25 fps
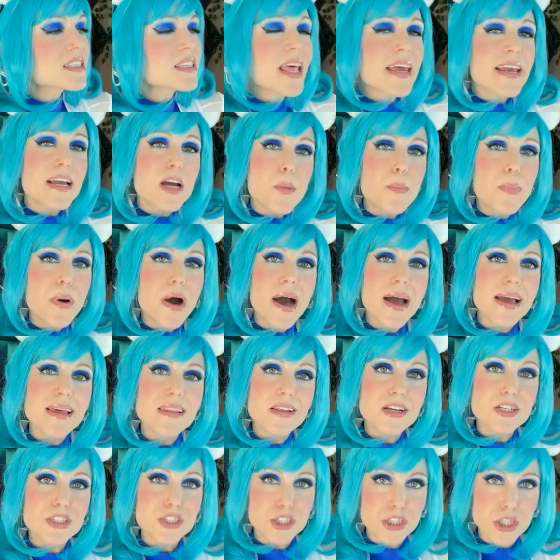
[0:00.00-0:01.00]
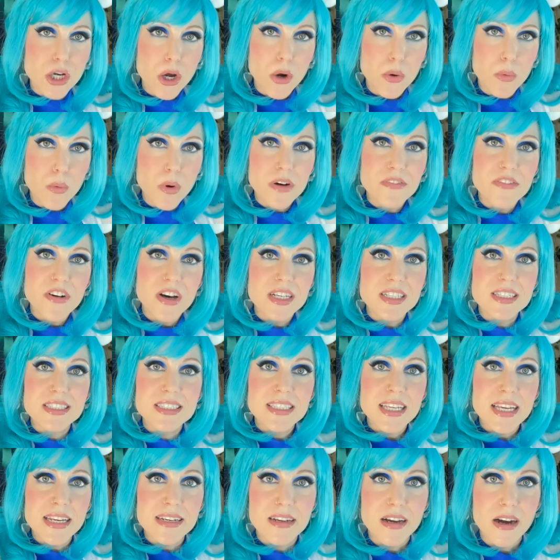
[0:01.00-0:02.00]
like a pilot show of a
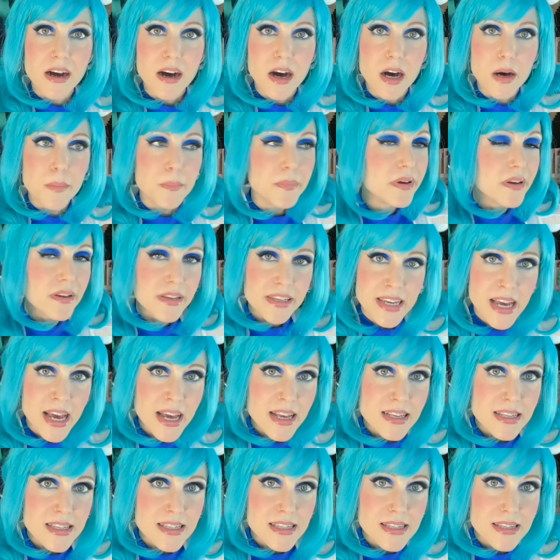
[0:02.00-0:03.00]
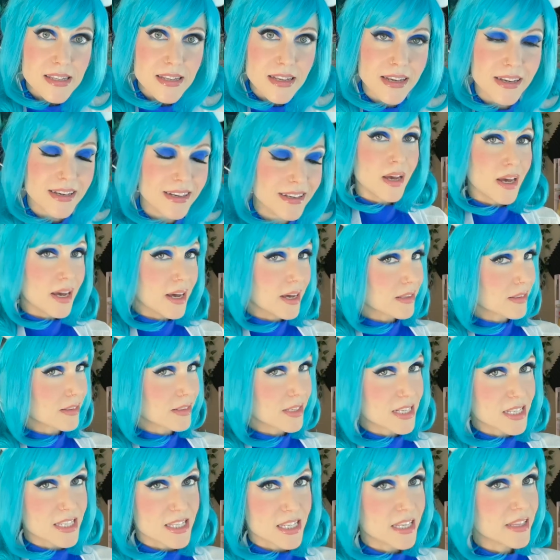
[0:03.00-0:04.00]
sitcom, yes?
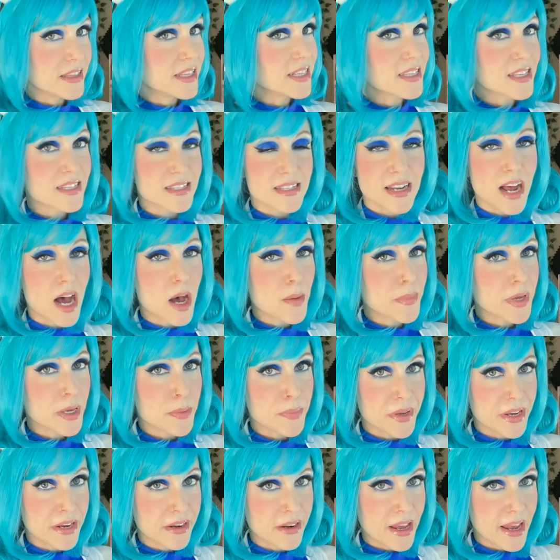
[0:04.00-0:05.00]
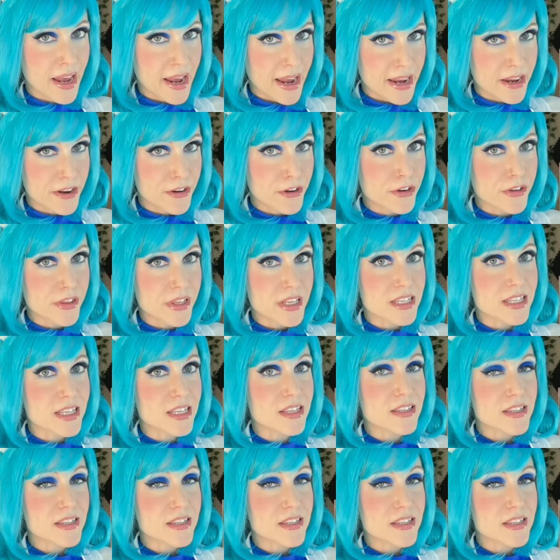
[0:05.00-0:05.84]
Listen, this is not me being a hater, this is